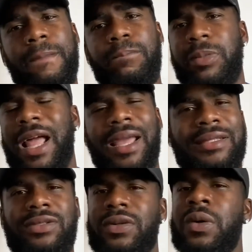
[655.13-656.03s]
like,
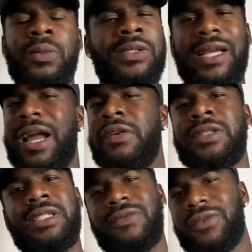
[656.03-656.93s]
it's almost a
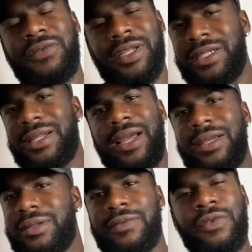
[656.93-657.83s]
guarantee they'll finish, like,
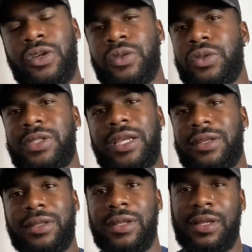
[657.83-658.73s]
first or second.